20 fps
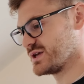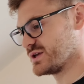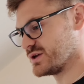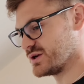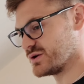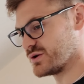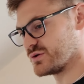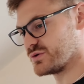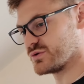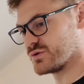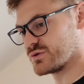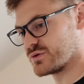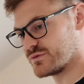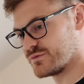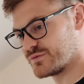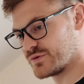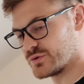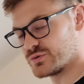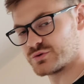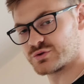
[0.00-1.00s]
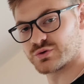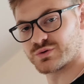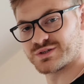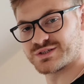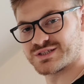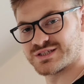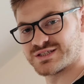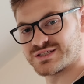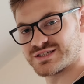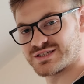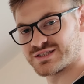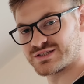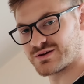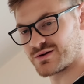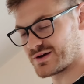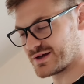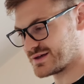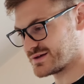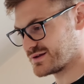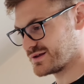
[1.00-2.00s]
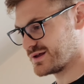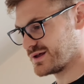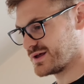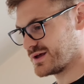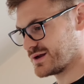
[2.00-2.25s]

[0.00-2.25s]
your food choices in a diet.